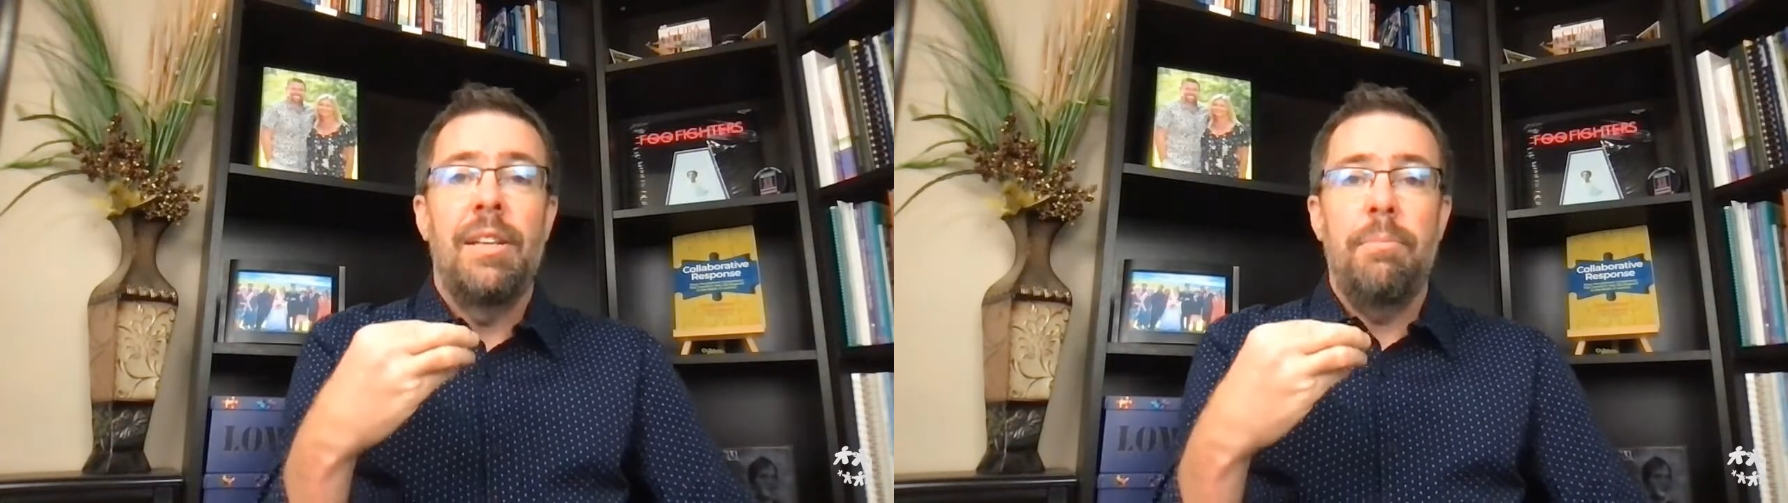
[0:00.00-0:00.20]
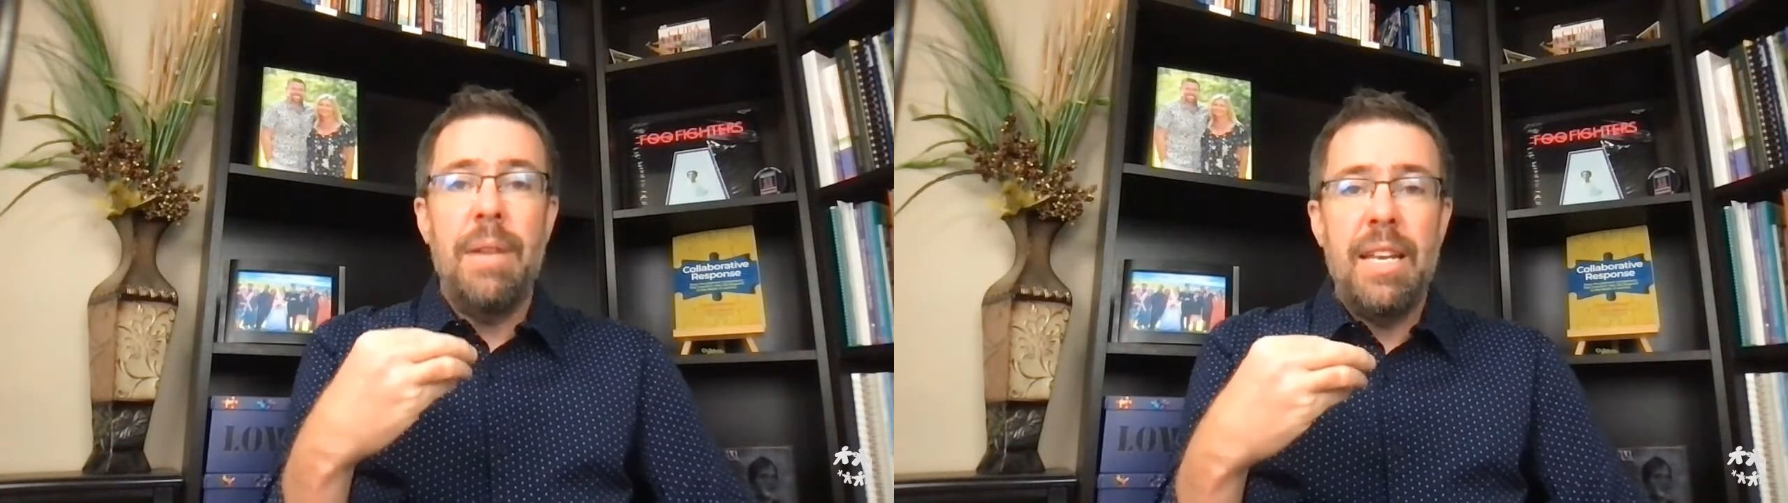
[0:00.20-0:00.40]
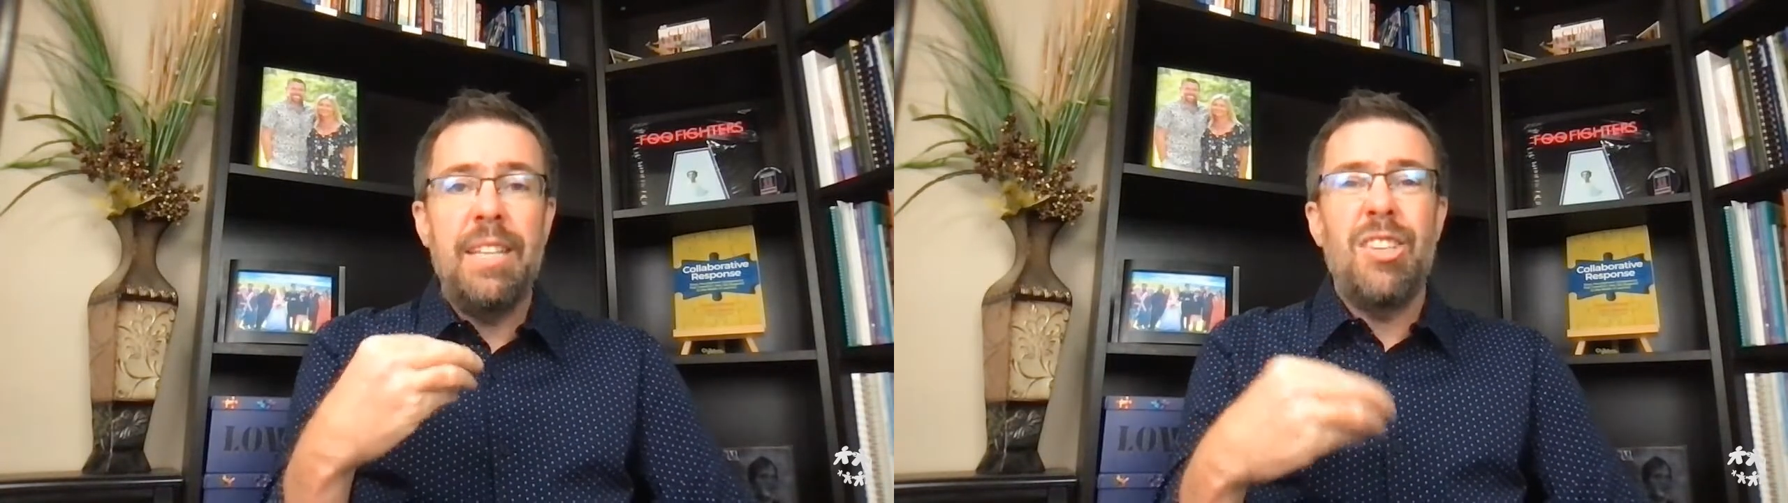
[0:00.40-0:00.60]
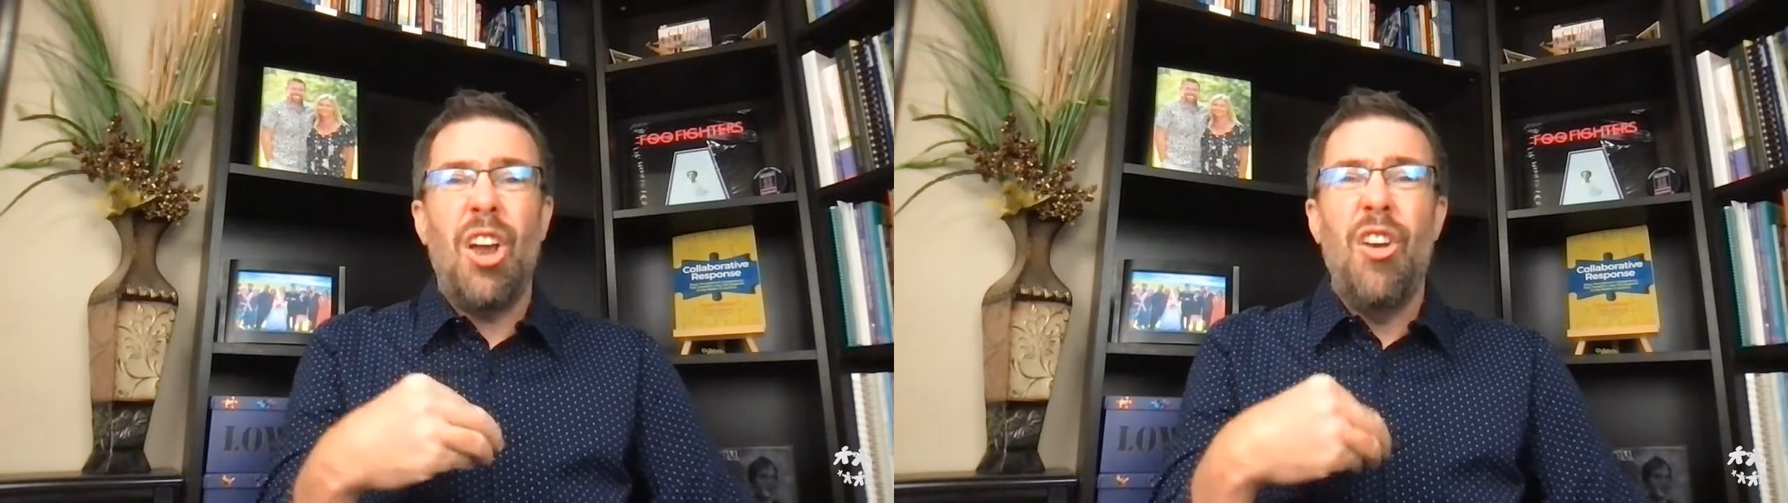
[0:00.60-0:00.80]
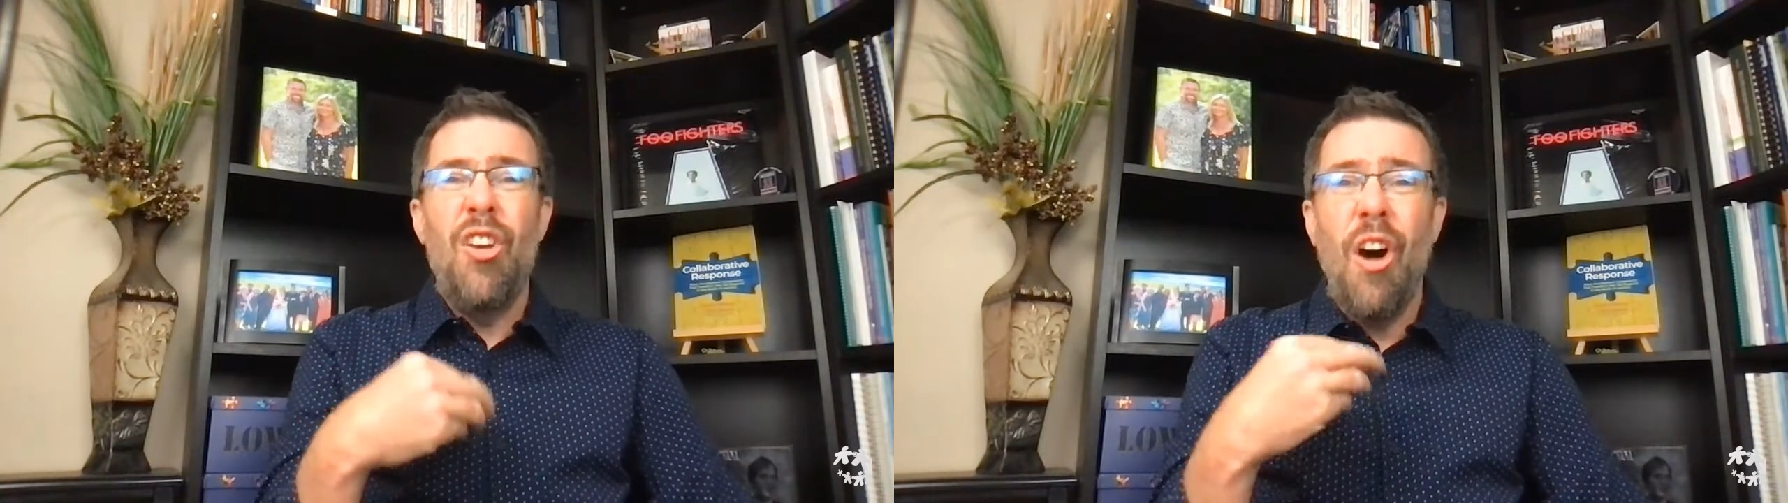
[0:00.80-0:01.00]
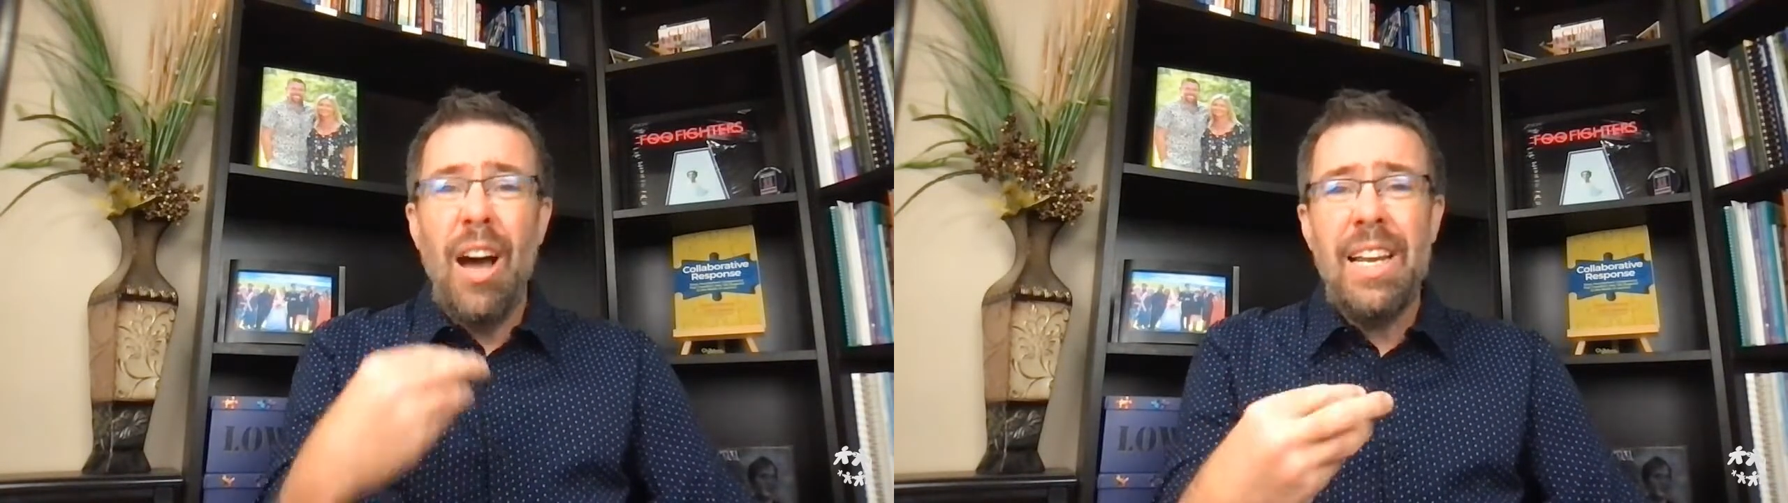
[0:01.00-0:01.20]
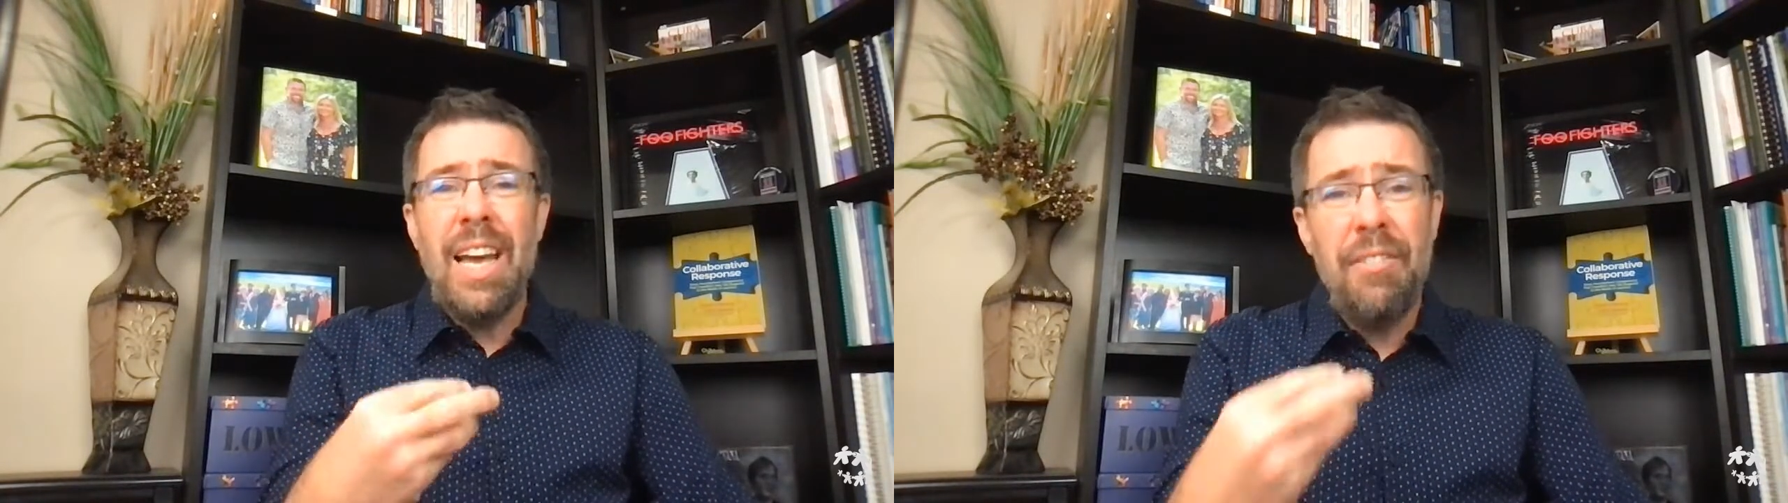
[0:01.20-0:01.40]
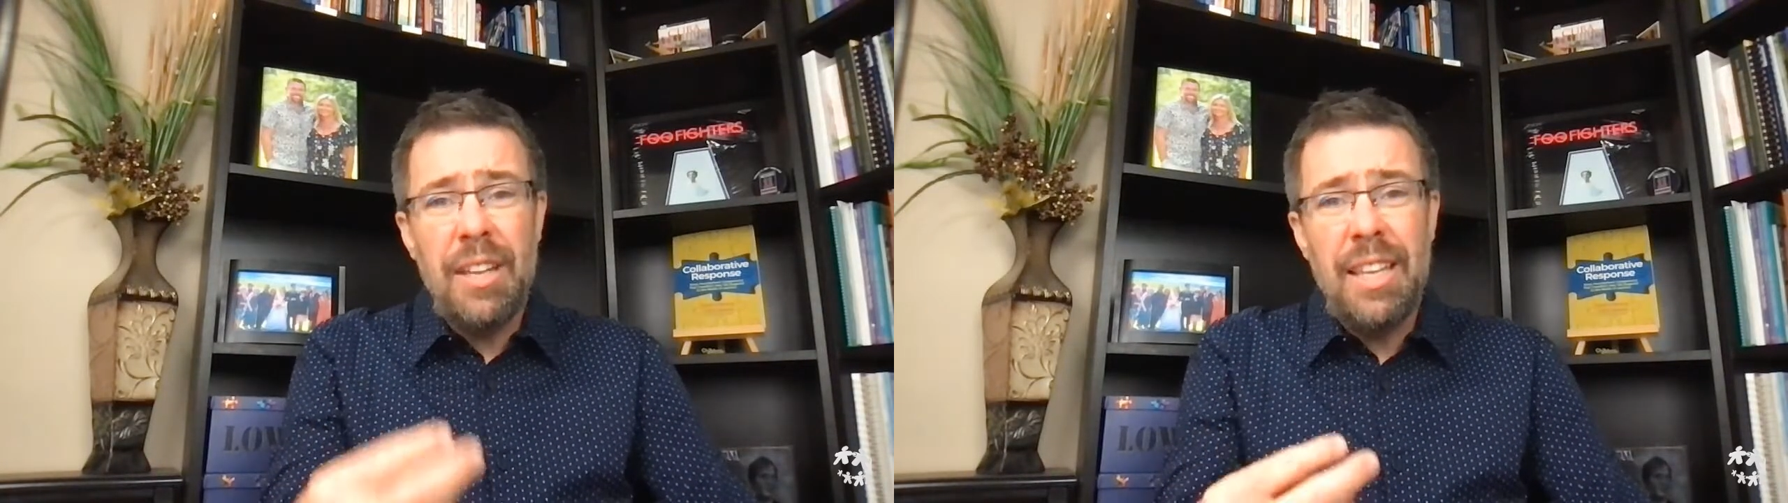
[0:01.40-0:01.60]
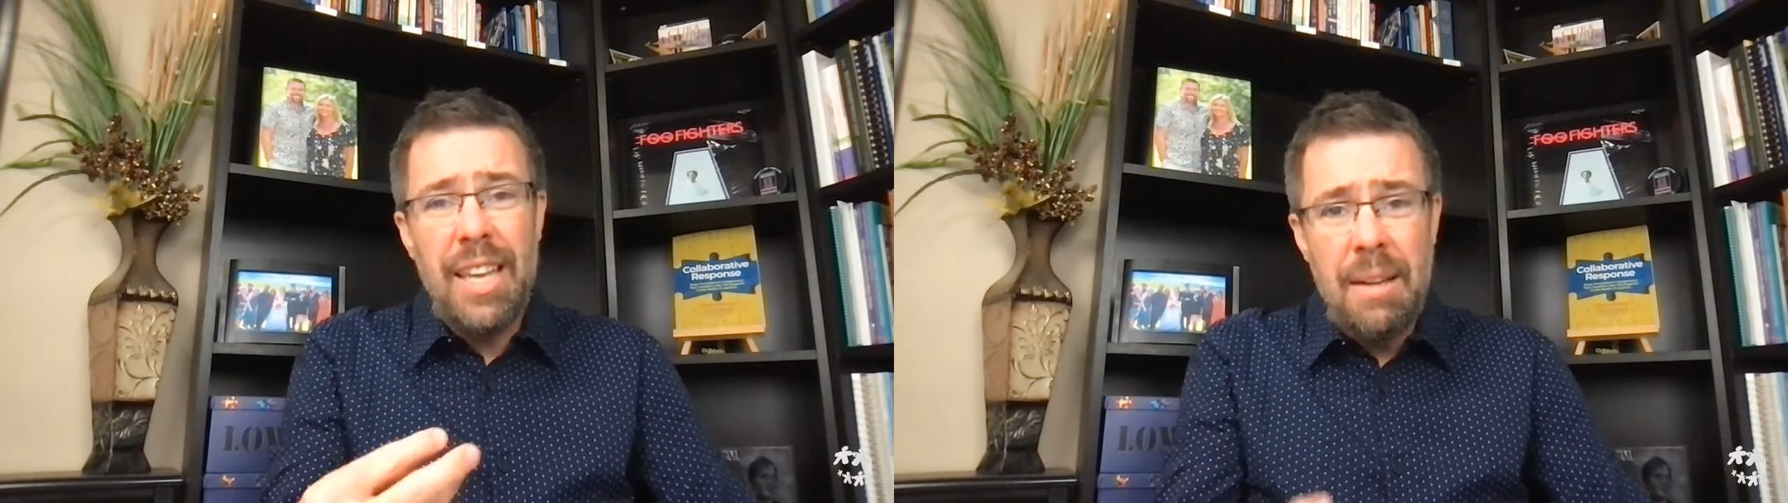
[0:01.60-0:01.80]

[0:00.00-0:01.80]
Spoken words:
meetings not having the